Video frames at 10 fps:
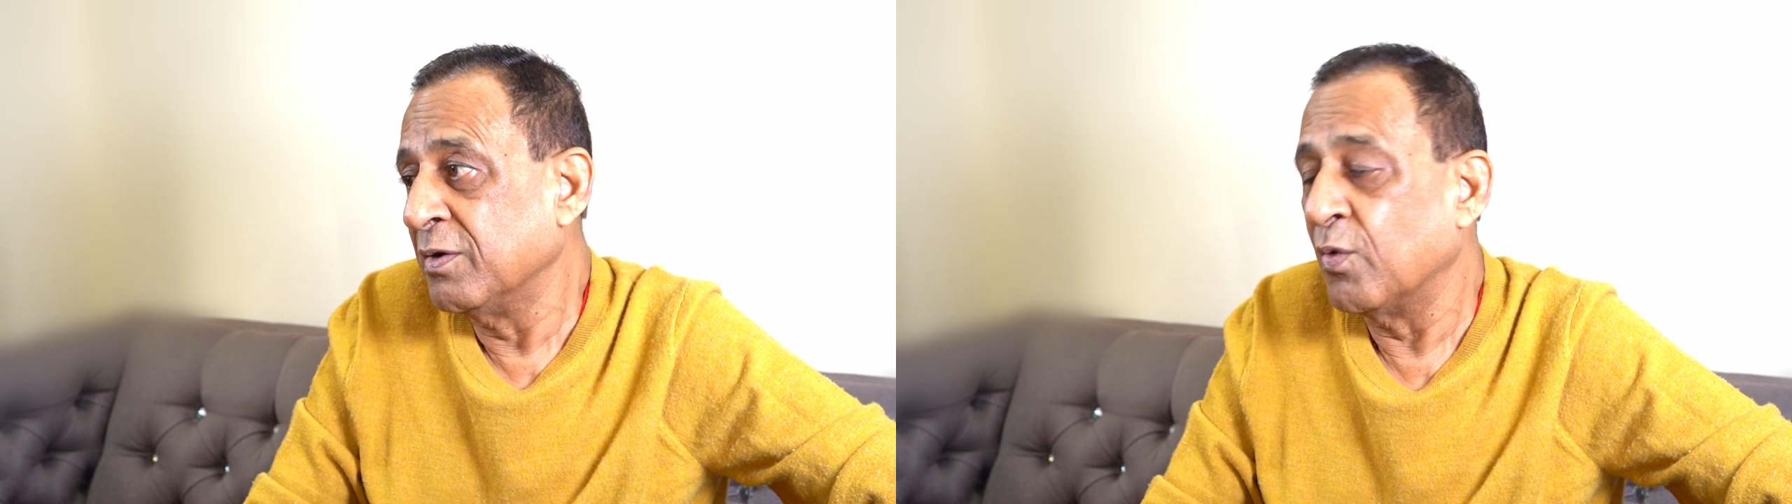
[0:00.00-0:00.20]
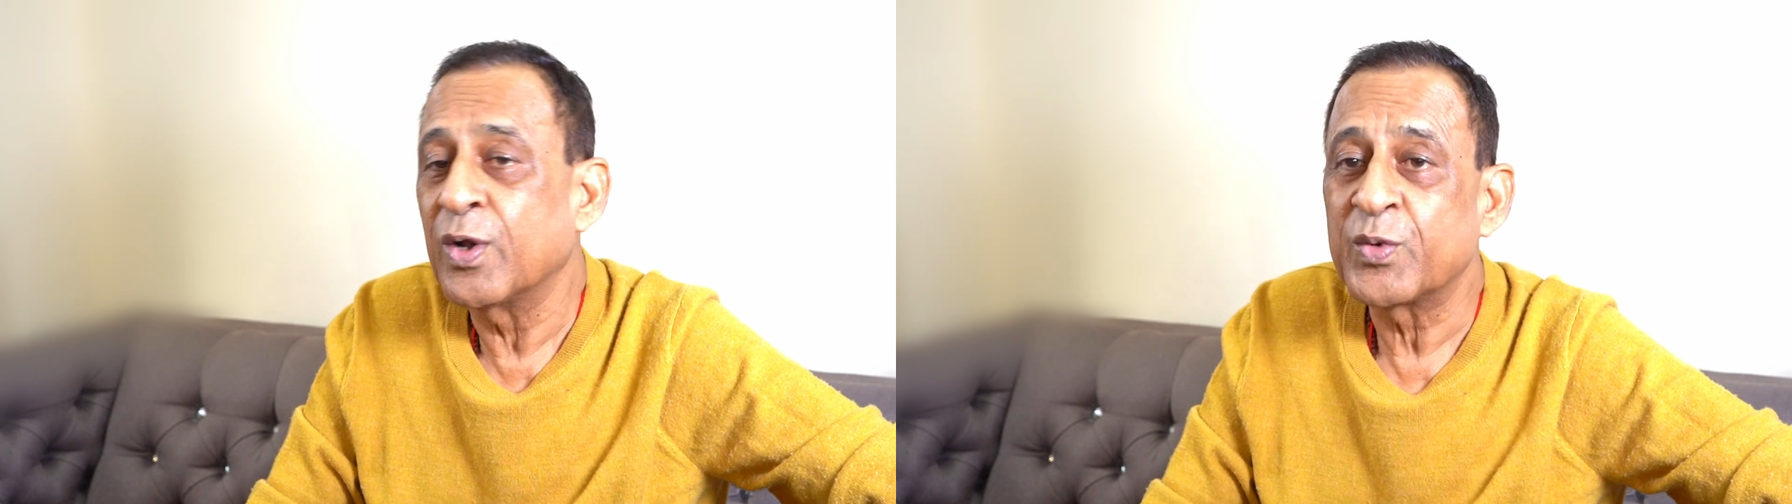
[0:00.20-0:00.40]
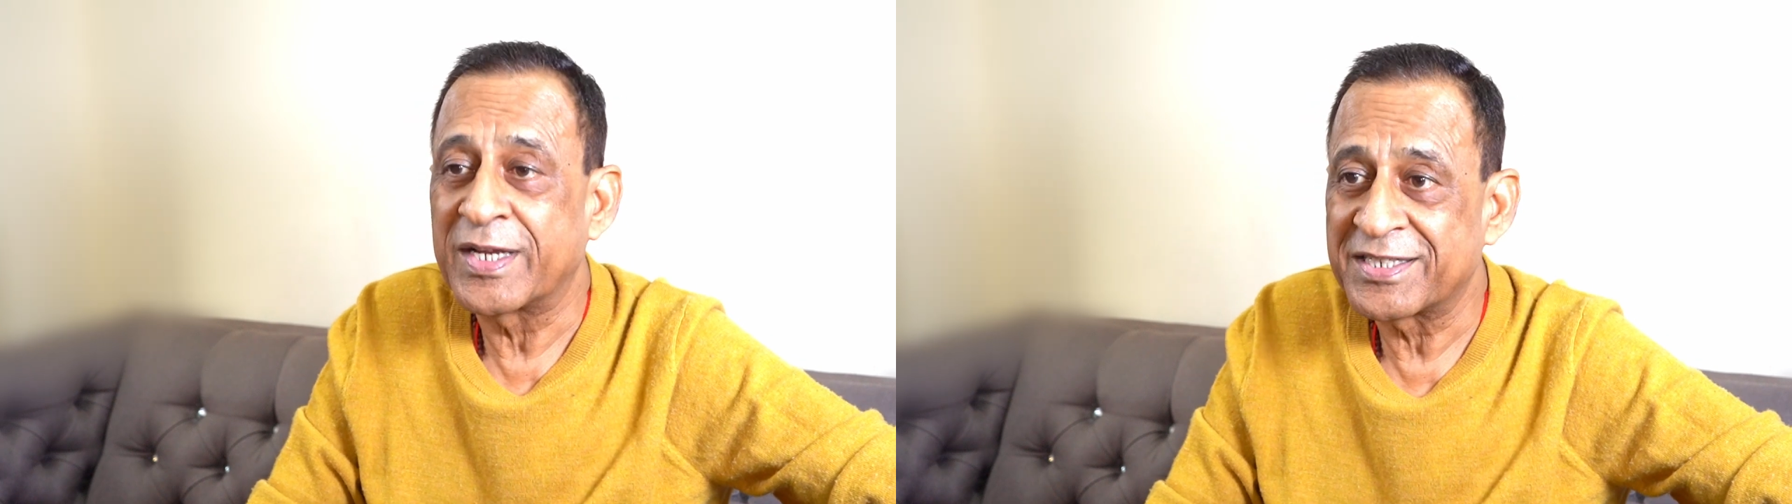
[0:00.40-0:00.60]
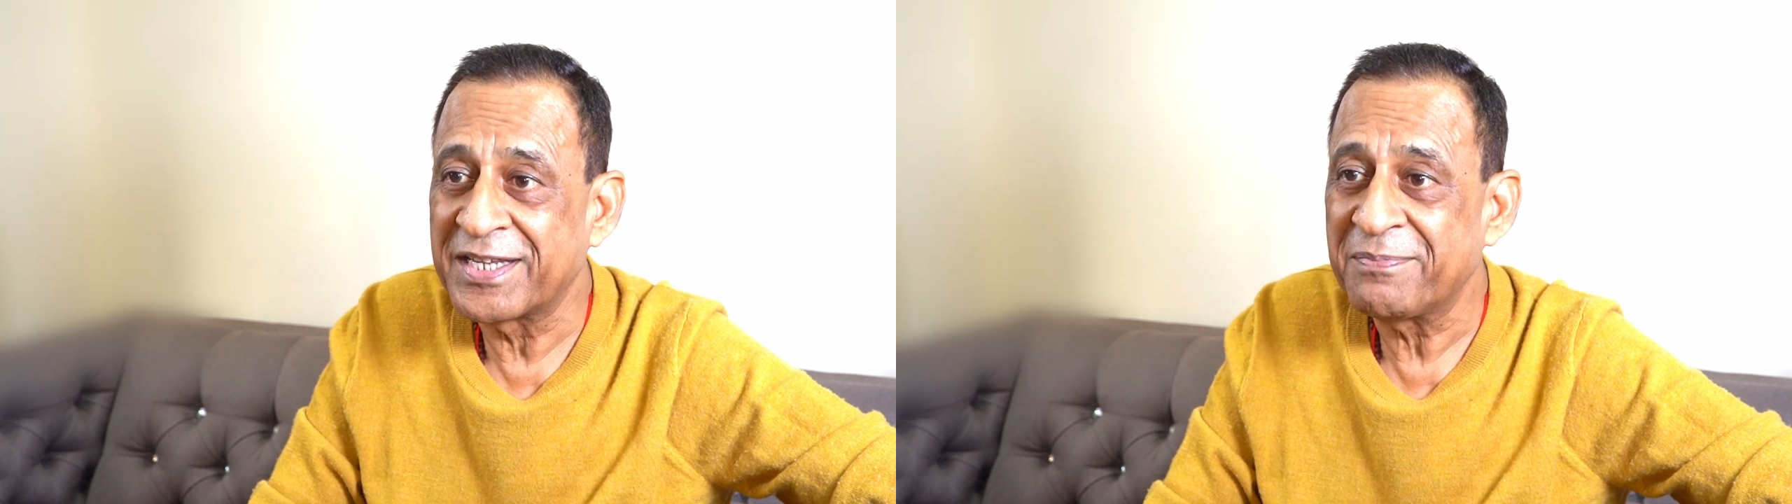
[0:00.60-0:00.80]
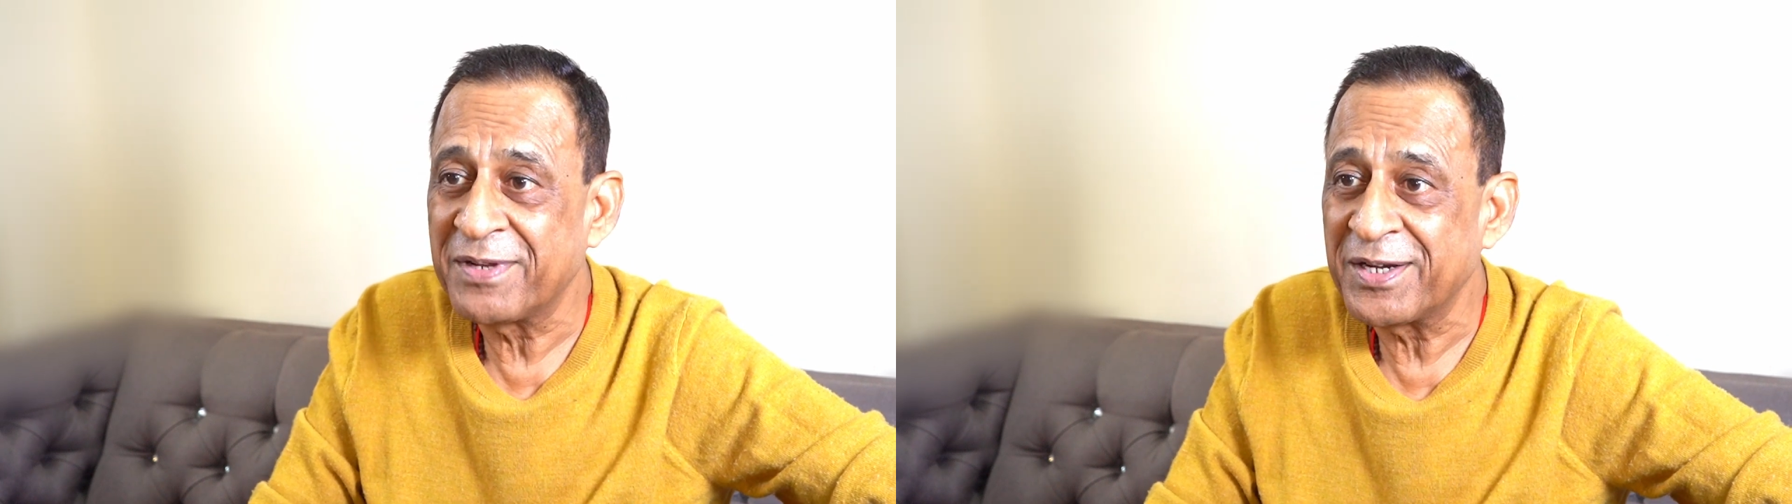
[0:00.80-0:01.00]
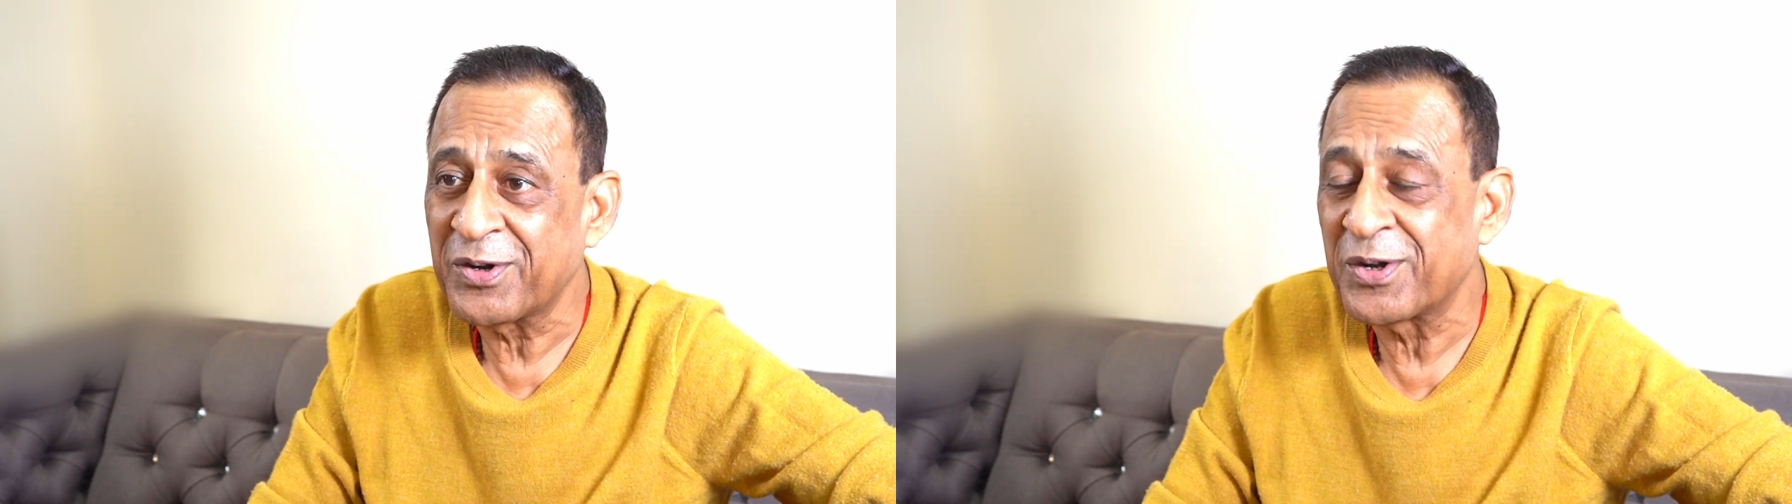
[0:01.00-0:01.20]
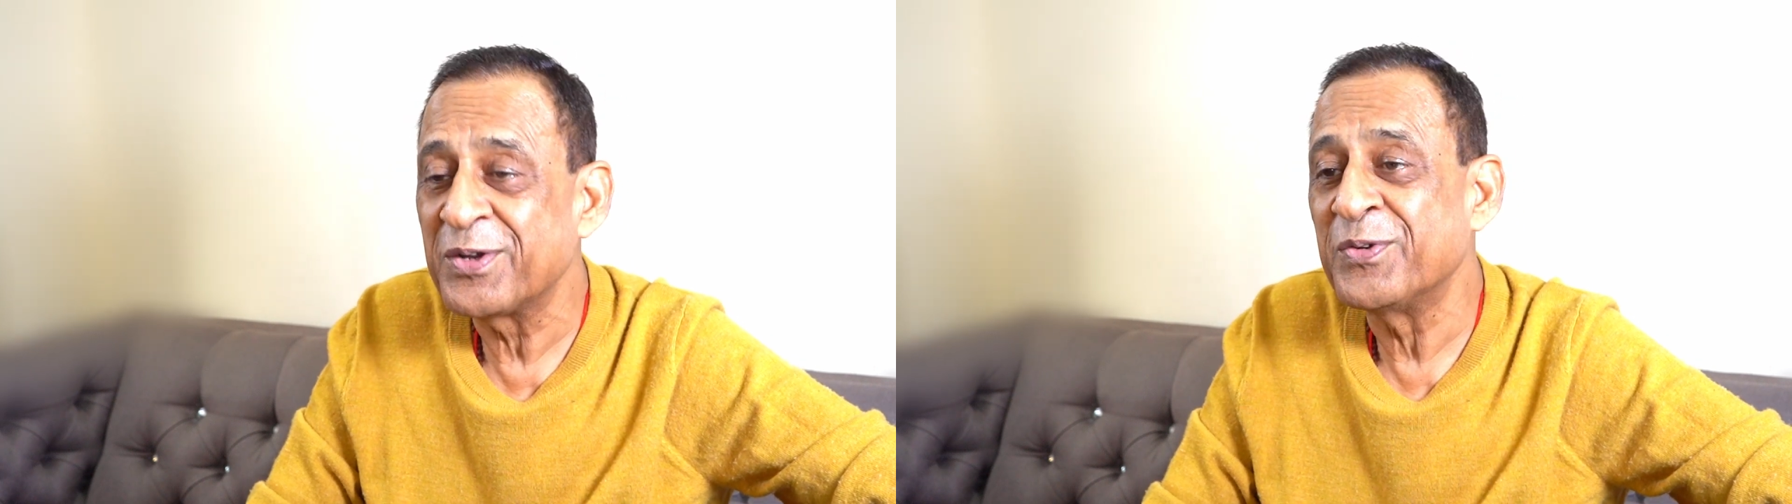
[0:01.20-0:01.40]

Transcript: want to accept it or we